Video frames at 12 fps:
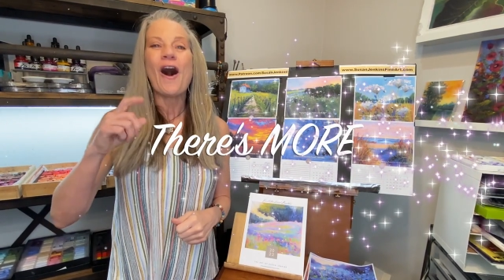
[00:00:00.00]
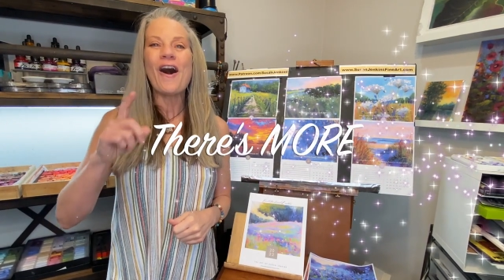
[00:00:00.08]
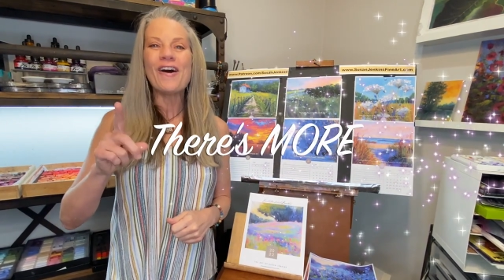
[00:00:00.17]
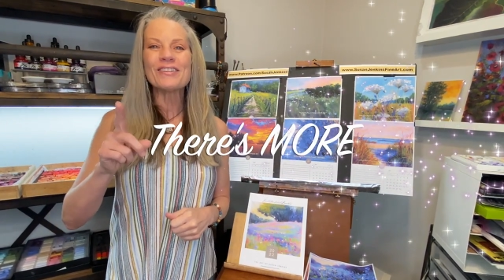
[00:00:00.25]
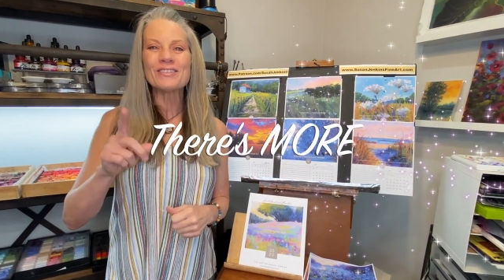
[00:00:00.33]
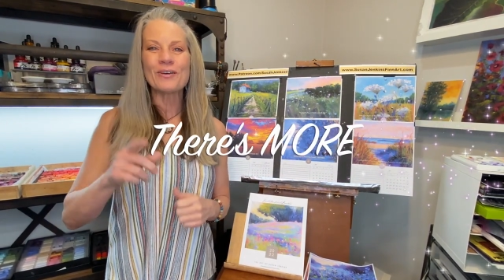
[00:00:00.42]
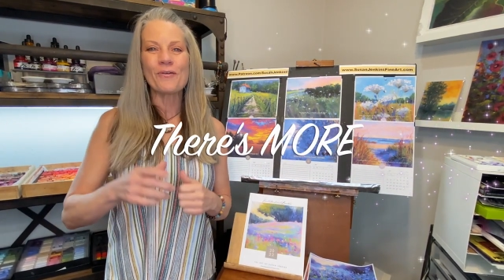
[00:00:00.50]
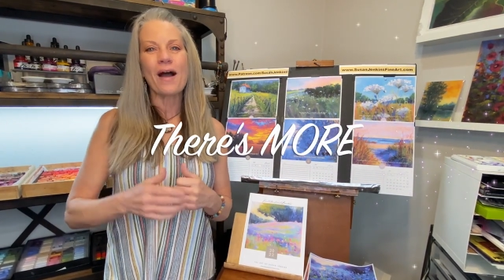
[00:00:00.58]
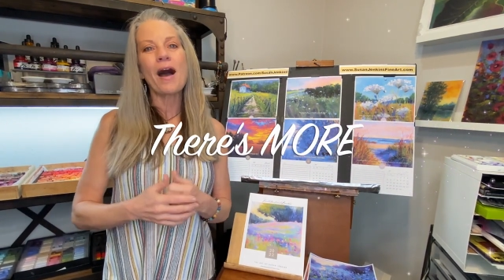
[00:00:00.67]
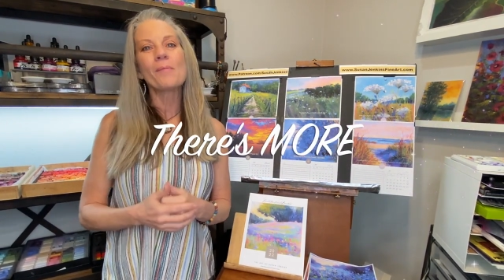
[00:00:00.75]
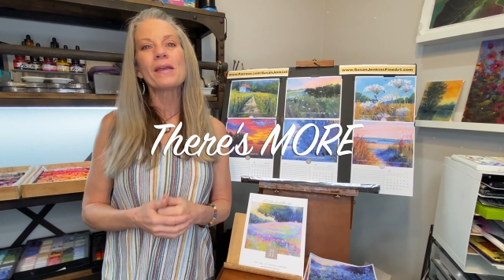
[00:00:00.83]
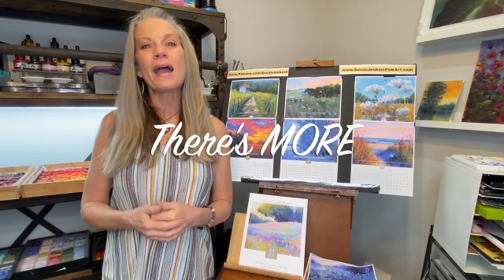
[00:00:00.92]
Also,
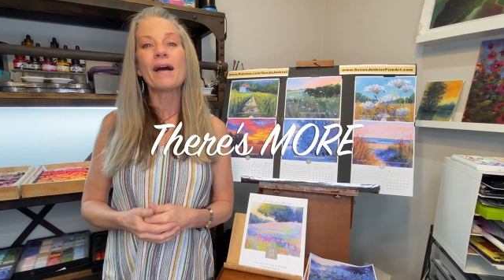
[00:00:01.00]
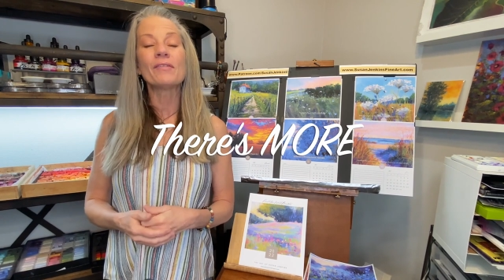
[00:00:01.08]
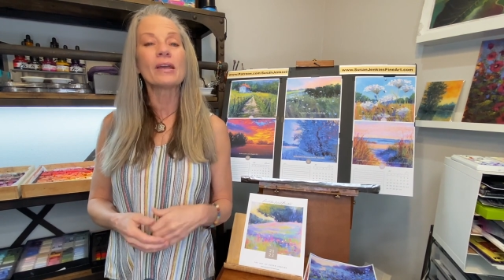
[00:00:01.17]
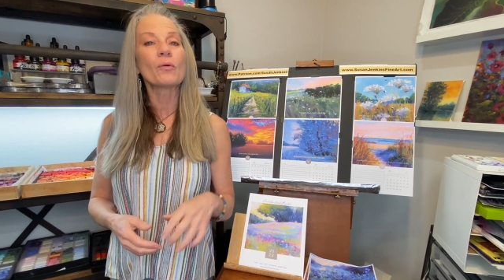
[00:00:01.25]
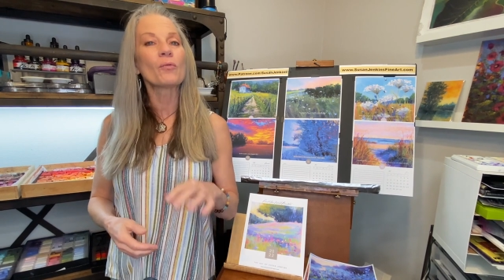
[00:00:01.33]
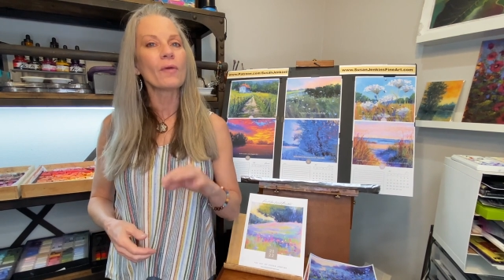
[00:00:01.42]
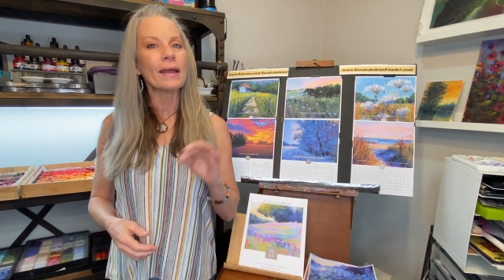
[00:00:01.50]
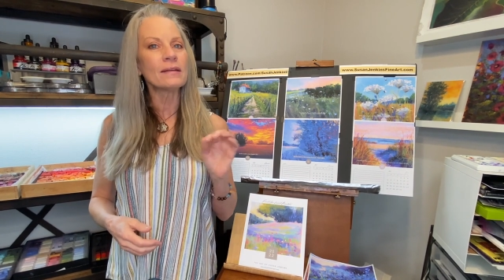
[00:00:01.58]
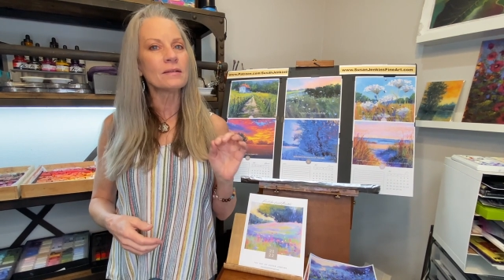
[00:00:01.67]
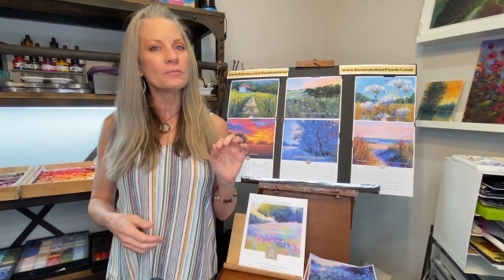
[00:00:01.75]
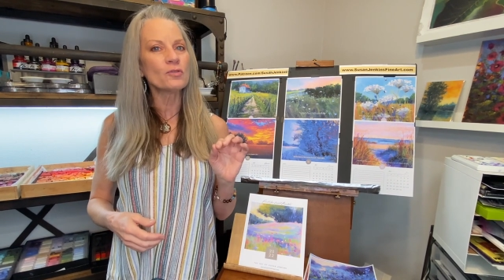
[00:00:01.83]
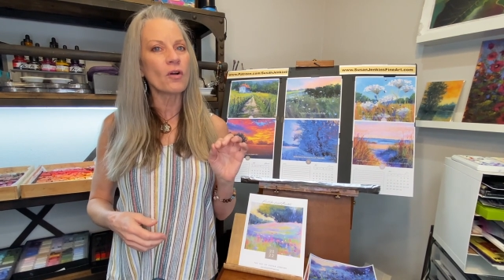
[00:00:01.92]
I'll be having a
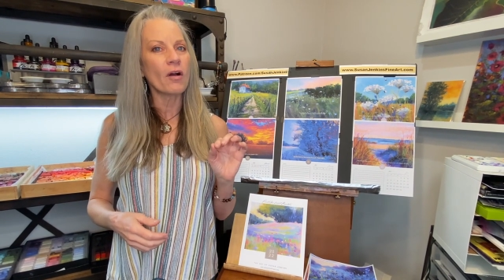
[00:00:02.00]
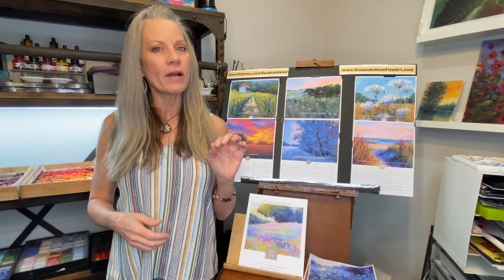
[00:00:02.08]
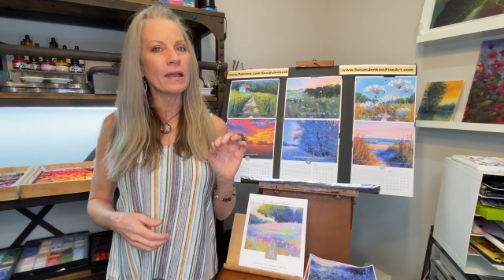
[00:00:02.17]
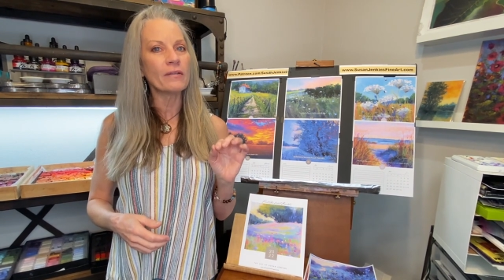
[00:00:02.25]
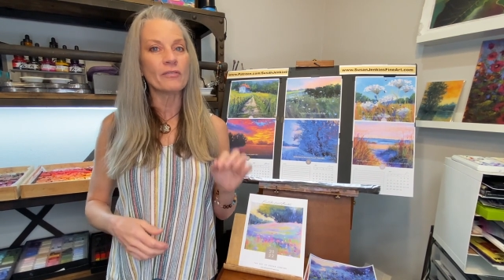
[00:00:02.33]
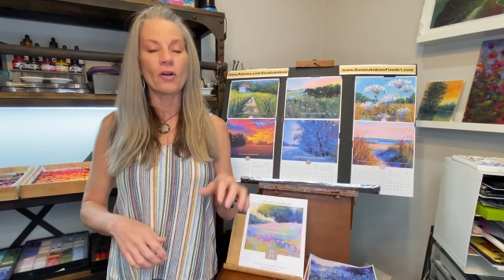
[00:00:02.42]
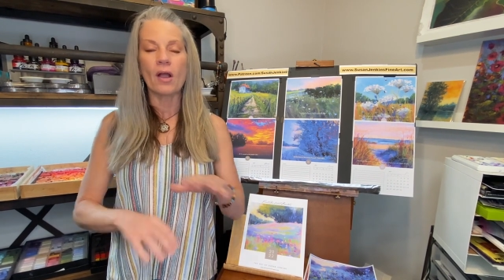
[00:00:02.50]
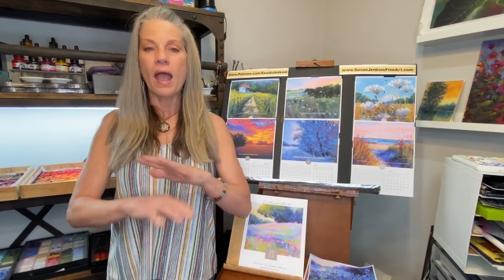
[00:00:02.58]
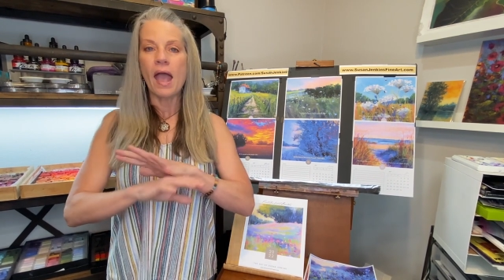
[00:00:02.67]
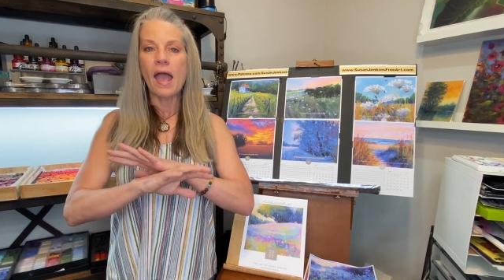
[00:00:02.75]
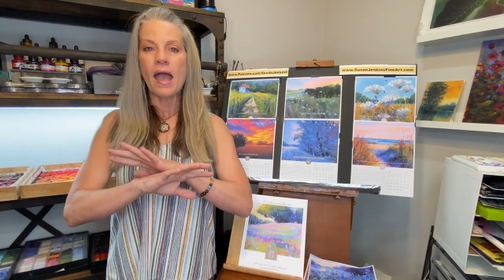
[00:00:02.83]
random drawing for